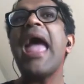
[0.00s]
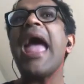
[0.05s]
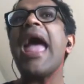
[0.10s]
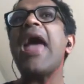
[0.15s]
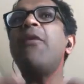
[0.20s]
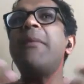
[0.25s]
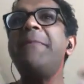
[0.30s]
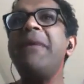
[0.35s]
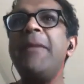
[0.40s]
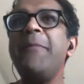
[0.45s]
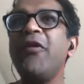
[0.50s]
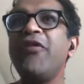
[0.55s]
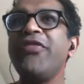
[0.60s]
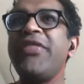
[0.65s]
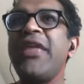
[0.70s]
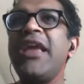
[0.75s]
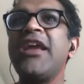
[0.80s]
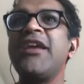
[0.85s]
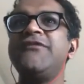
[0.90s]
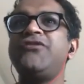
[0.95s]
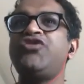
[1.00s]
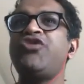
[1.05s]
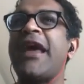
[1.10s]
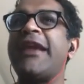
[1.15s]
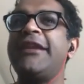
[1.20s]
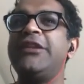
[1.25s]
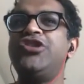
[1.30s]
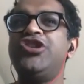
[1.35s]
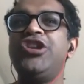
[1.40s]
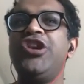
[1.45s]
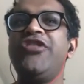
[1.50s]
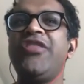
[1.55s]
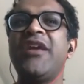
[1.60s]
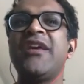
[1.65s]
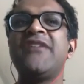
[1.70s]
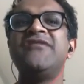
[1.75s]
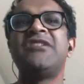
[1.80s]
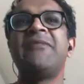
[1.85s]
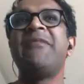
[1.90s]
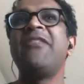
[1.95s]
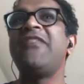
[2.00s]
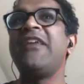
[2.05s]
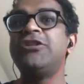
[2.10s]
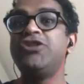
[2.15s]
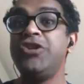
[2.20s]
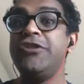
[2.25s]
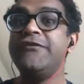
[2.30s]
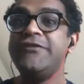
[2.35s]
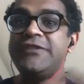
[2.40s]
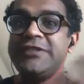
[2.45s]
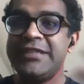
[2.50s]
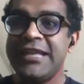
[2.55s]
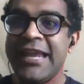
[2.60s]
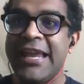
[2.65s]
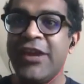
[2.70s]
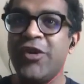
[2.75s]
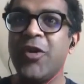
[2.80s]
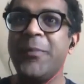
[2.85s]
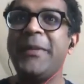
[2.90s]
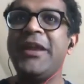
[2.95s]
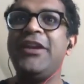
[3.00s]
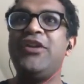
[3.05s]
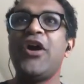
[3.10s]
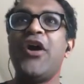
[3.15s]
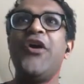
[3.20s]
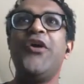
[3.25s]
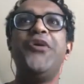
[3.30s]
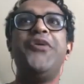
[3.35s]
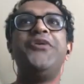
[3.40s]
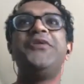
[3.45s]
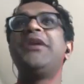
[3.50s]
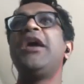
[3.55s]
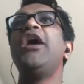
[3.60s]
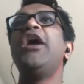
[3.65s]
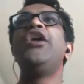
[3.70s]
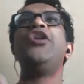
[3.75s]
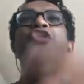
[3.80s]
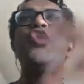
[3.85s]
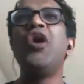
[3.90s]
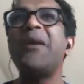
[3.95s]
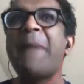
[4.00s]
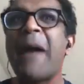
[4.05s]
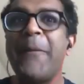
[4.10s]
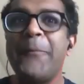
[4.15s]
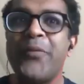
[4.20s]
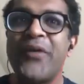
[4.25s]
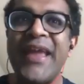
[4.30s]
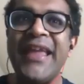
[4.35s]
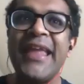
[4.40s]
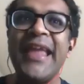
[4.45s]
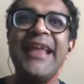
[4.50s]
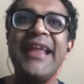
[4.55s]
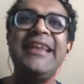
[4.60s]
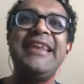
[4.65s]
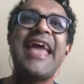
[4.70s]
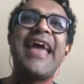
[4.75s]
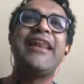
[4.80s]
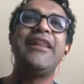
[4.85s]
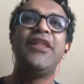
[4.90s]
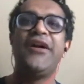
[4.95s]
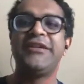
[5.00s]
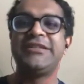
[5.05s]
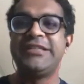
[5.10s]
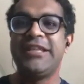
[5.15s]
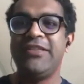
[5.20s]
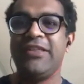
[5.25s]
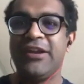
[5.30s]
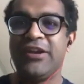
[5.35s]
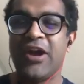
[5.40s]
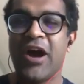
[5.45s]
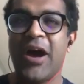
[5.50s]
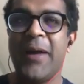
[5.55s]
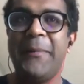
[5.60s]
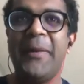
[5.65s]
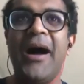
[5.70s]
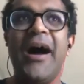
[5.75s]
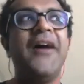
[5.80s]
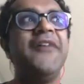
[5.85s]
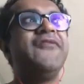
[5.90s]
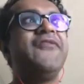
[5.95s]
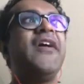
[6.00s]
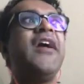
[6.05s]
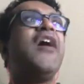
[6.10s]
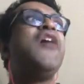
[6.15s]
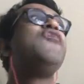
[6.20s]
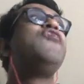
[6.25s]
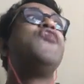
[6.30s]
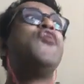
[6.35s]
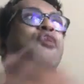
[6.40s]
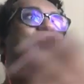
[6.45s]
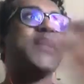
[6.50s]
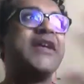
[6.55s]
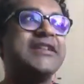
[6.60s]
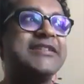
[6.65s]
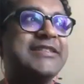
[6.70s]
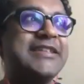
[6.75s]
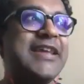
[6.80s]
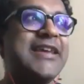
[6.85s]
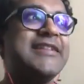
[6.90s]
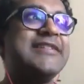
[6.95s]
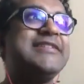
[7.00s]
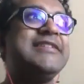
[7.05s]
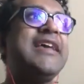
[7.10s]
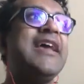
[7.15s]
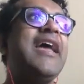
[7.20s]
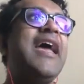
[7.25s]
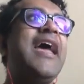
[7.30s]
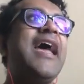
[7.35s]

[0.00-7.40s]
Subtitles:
And when people think of strategy, you think of some of the things you've seen or been told. Talk about breaking deadlocks in the top half, for instance.